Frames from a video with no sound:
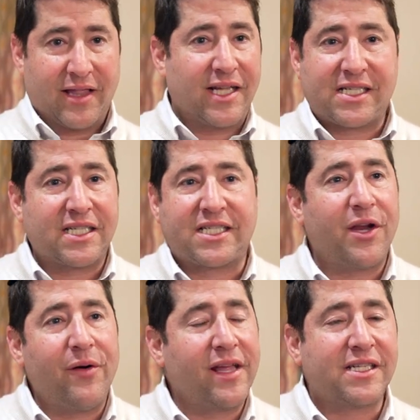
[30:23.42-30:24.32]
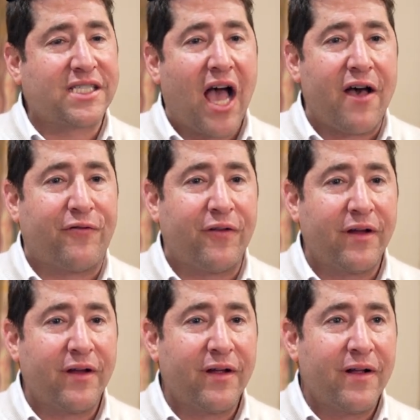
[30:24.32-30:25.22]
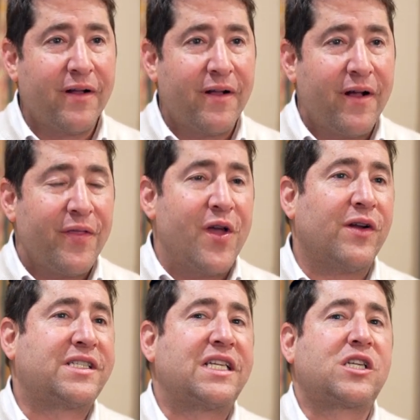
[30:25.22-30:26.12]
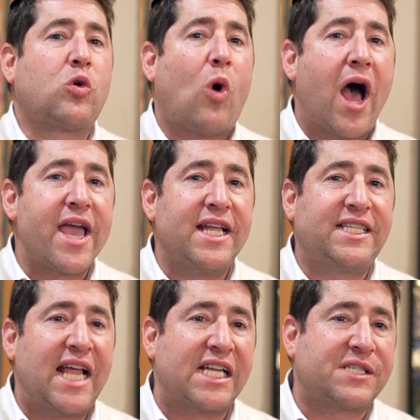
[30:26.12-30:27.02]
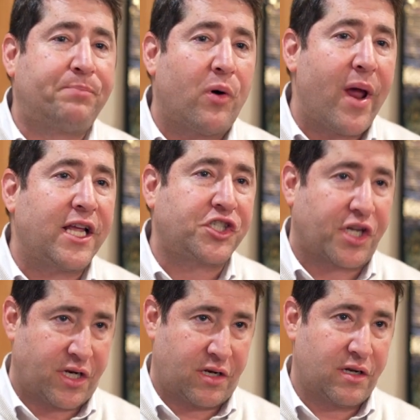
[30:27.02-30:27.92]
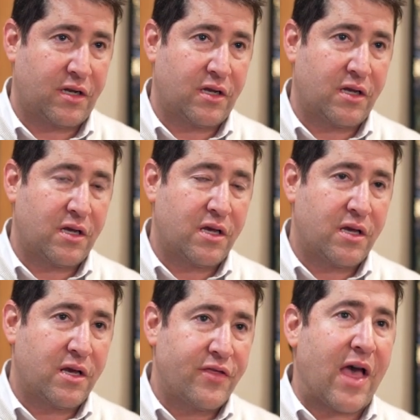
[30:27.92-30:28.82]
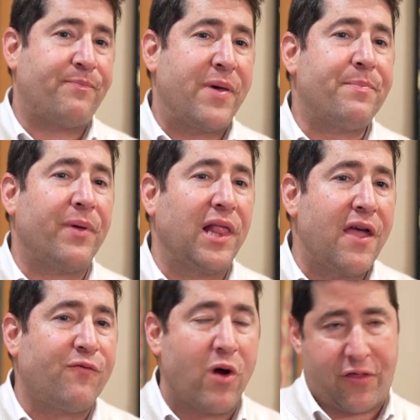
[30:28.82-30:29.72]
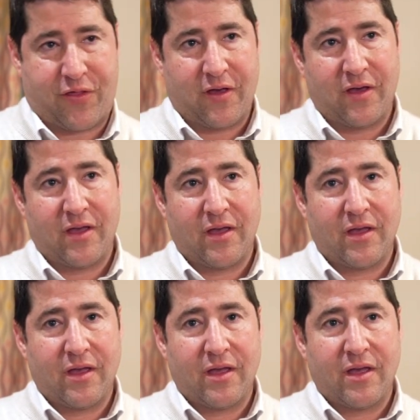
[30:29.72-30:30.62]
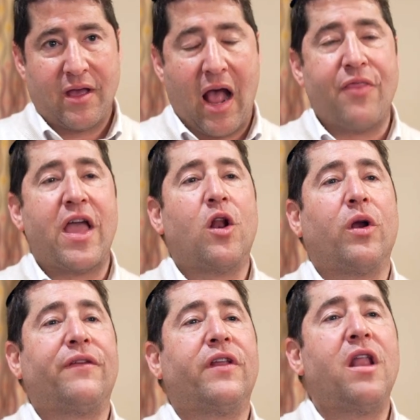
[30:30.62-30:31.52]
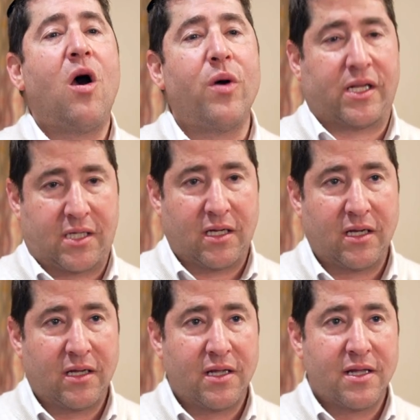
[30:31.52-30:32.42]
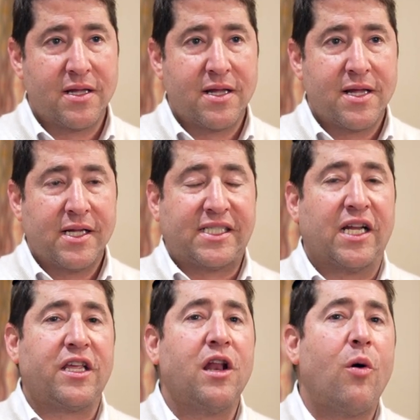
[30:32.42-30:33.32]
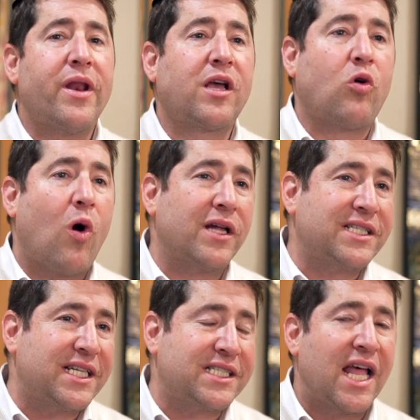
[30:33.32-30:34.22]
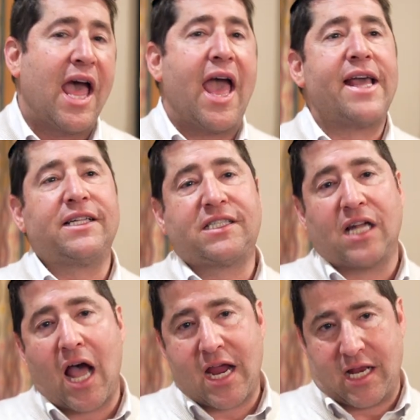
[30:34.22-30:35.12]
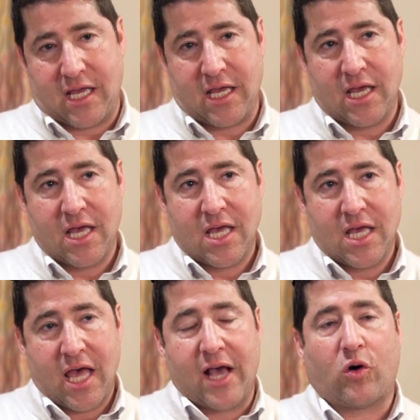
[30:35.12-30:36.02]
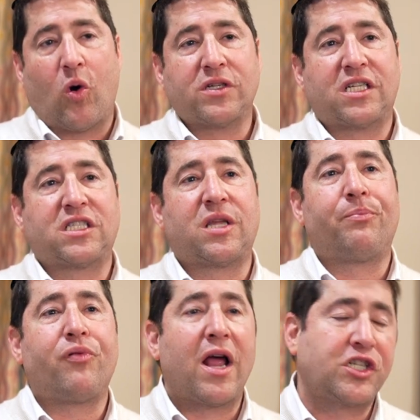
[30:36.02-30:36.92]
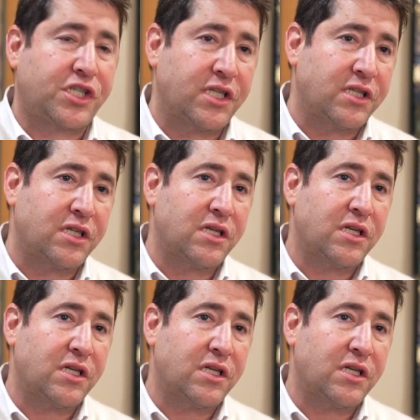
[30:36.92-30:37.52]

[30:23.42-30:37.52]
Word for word: This is serious stuff. There's this quiet desperation that people live with, and they don't even know it. So you know what it causes? Anxiety. It causes depression.